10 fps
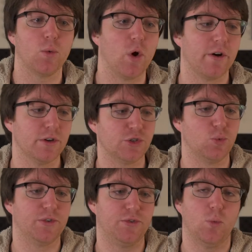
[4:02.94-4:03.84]
whereas
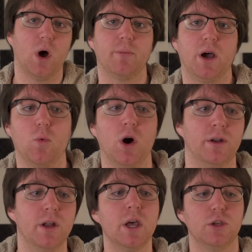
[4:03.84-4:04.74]
with the
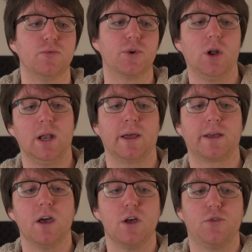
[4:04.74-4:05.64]
1x1 you've got like